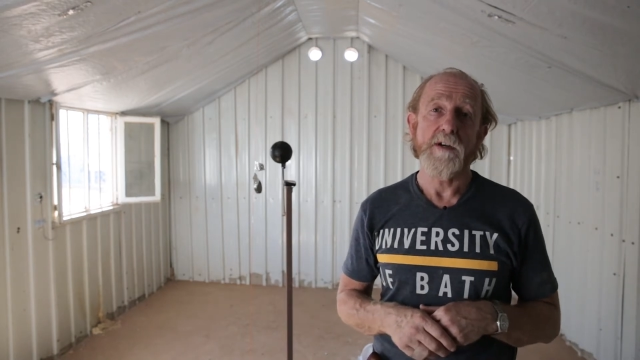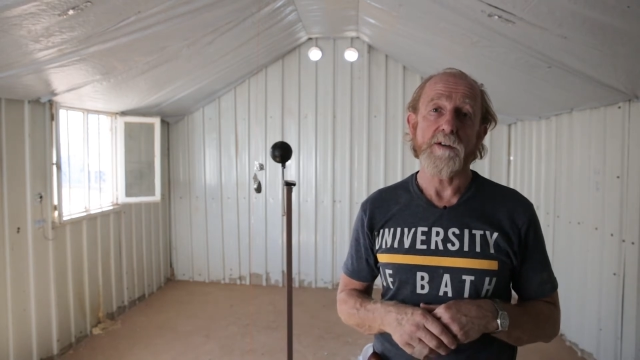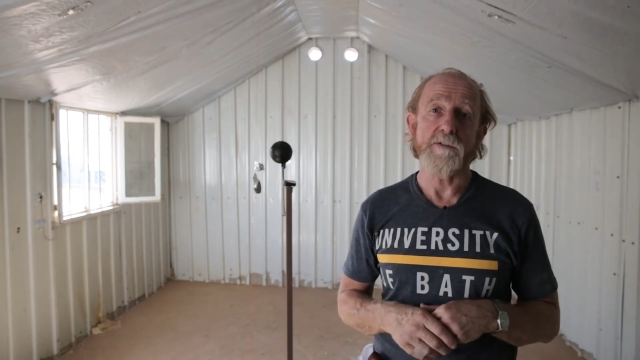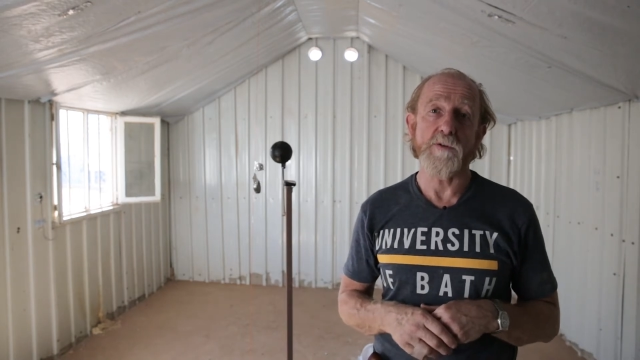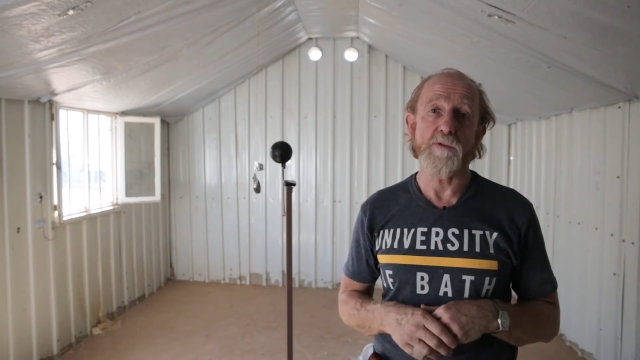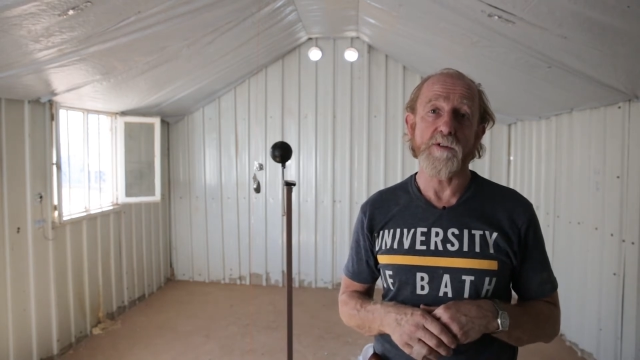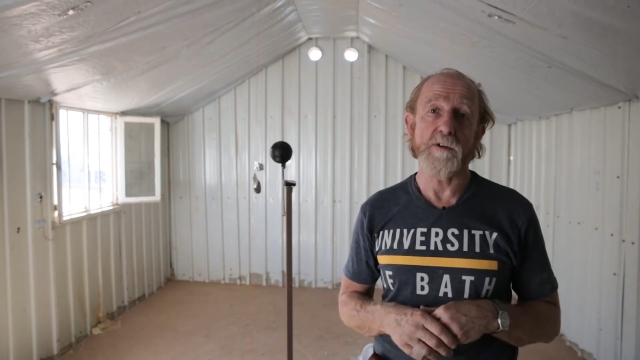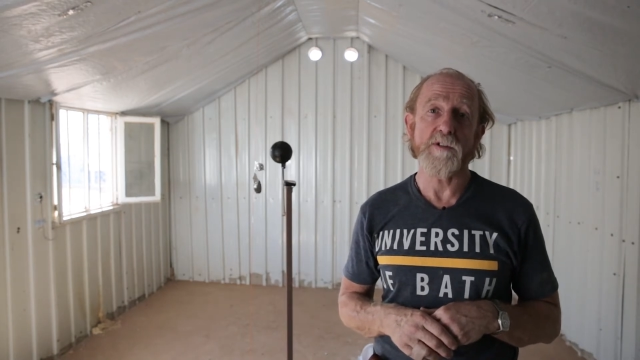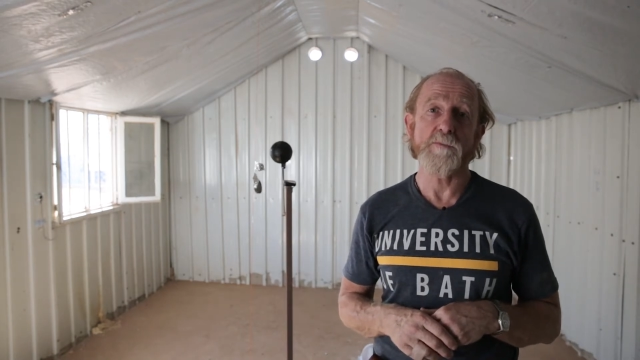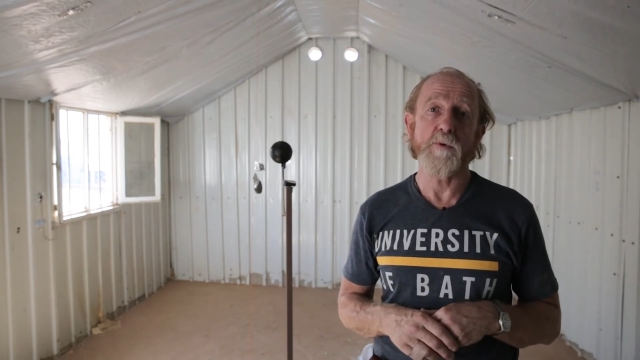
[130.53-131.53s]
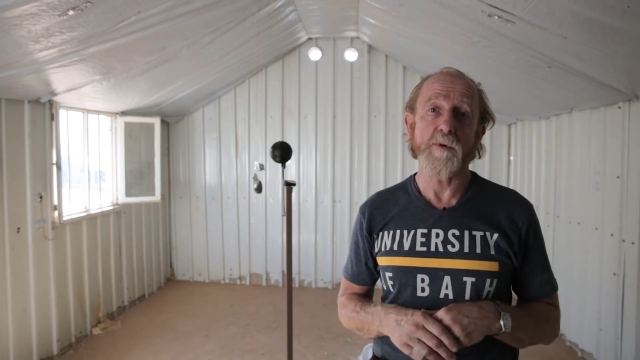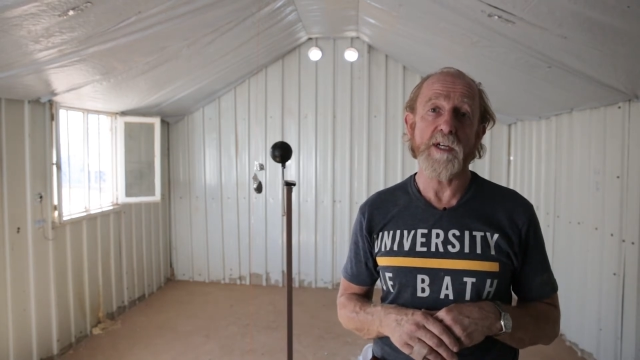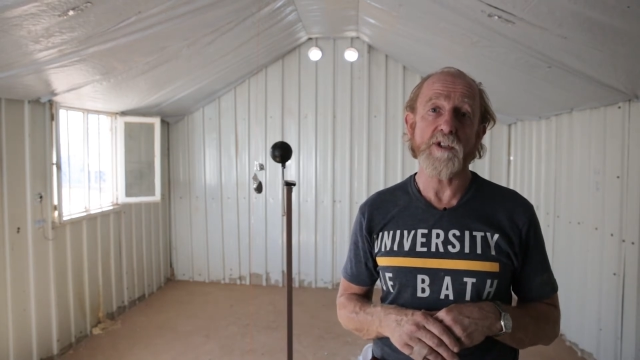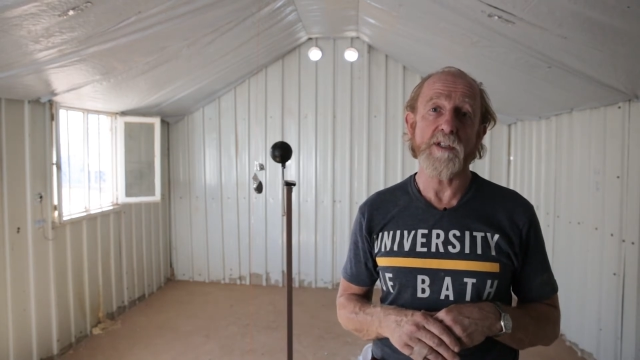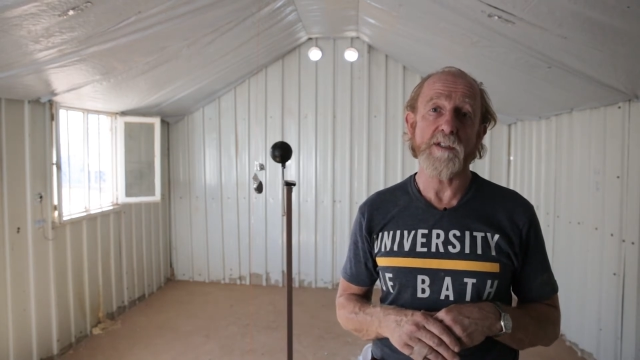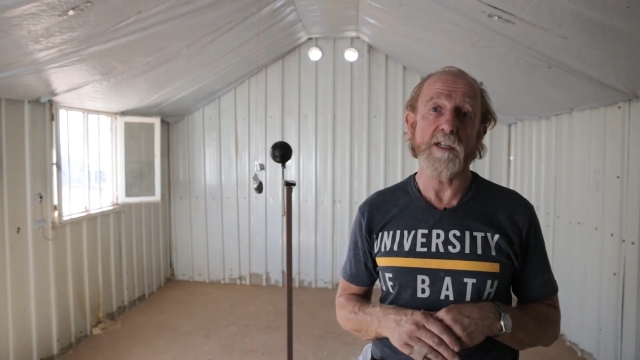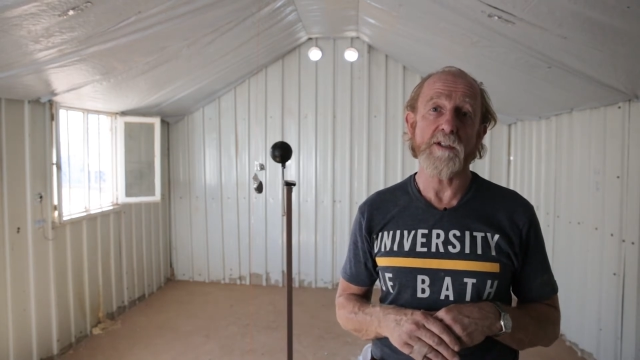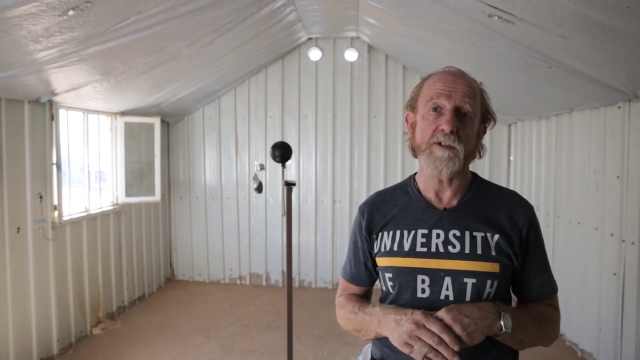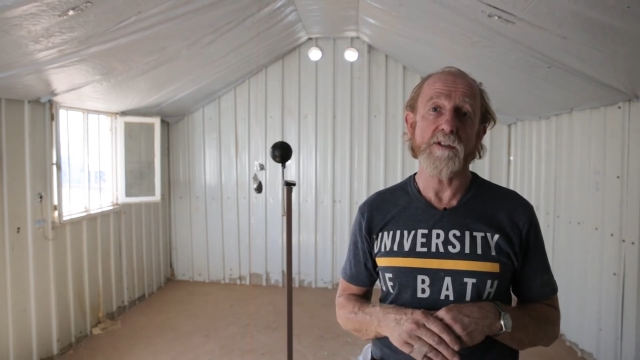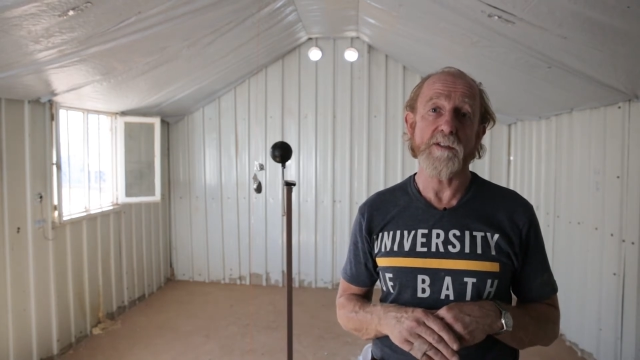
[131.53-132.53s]
There is also a small kitchen
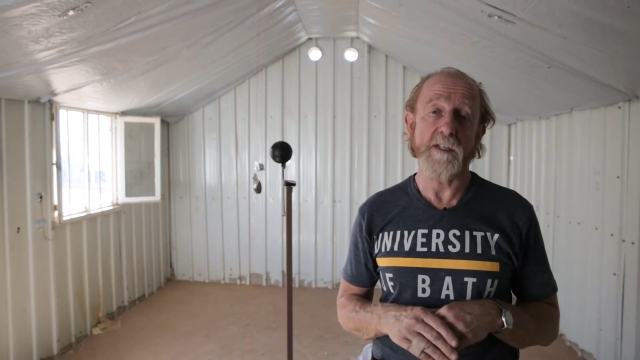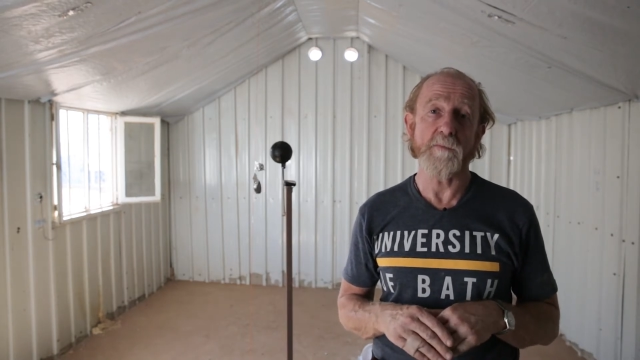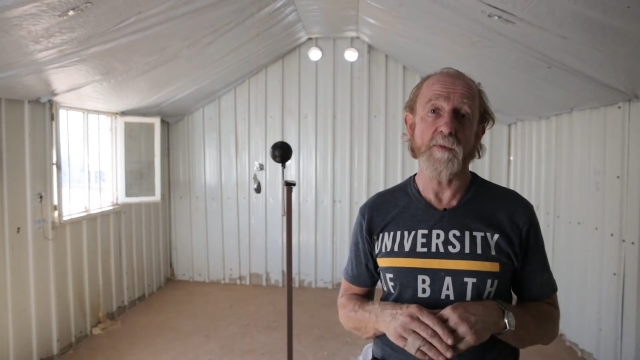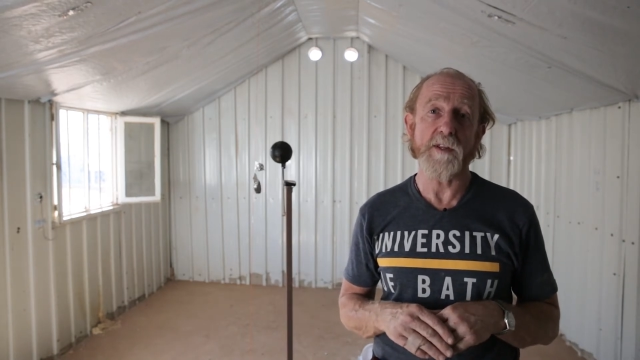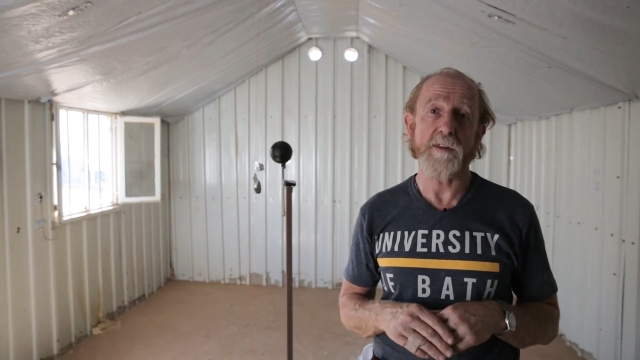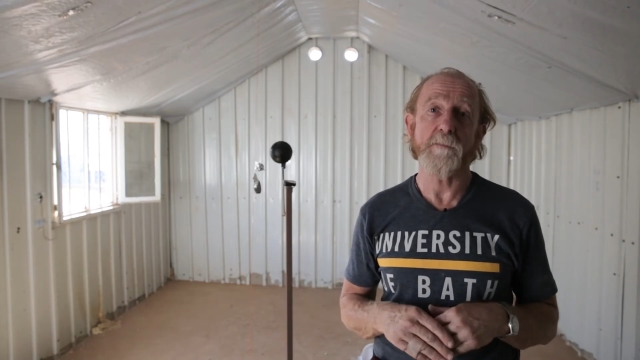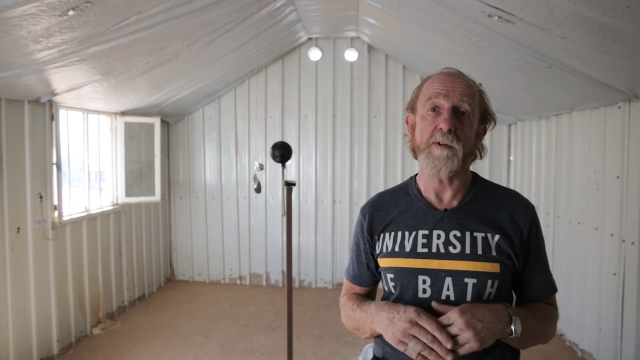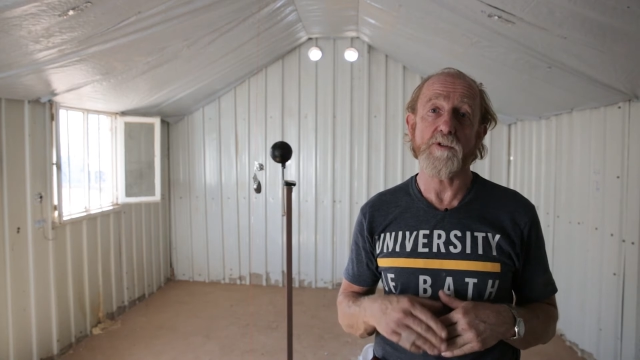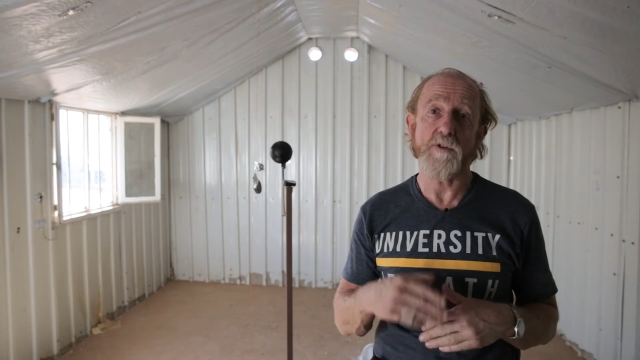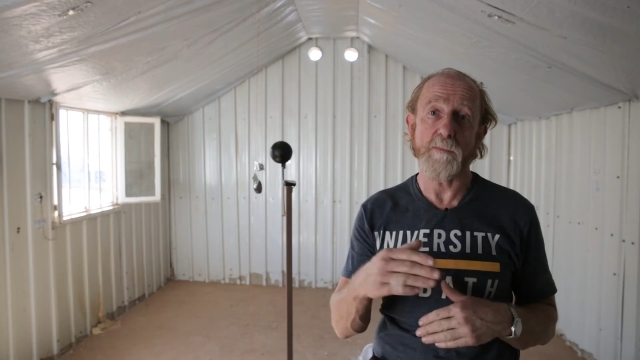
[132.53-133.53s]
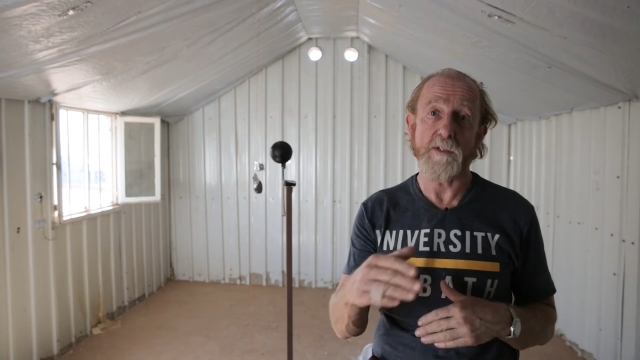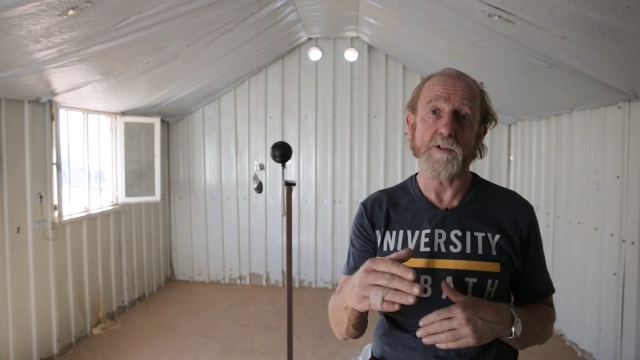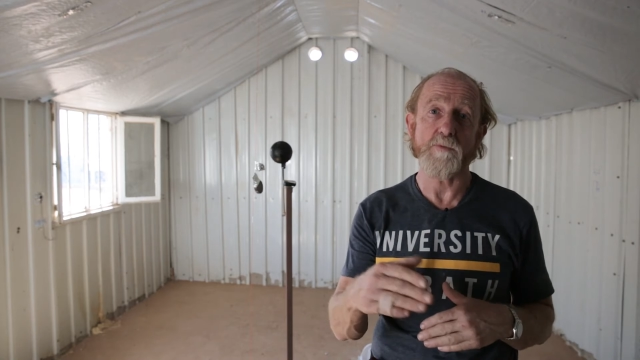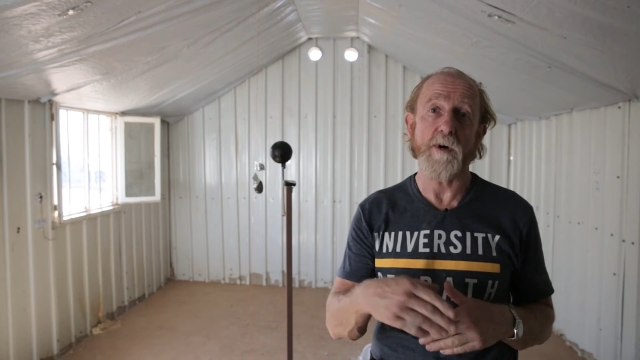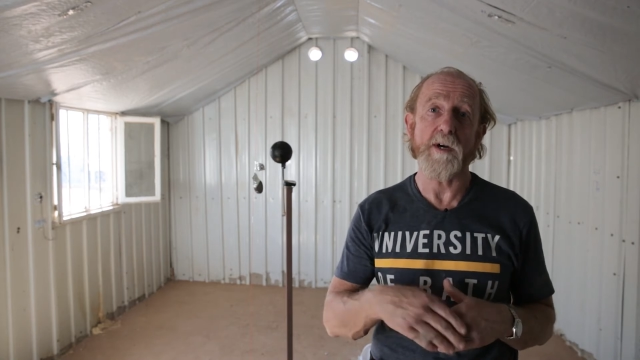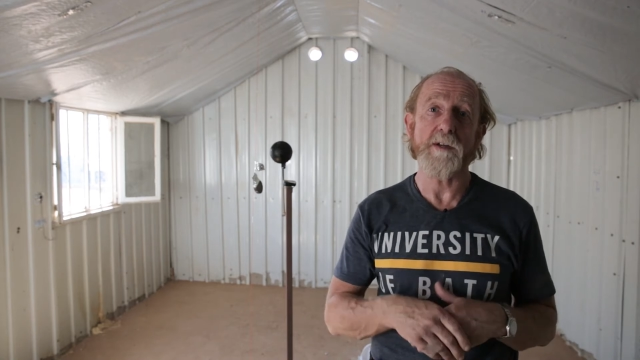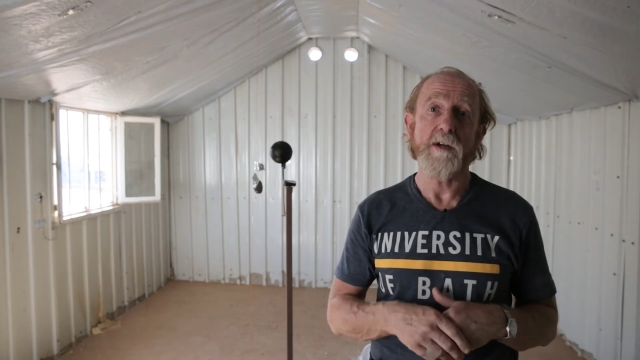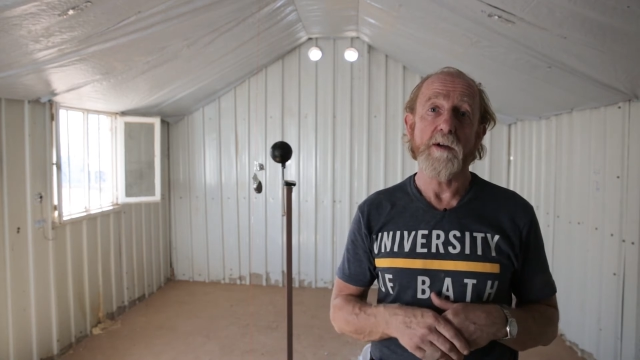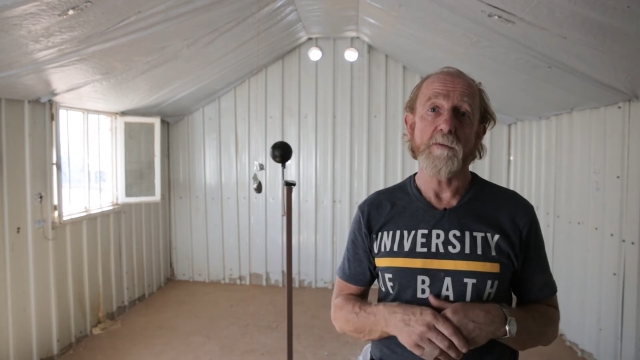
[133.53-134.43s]
extension, the same width but 2 meters wide,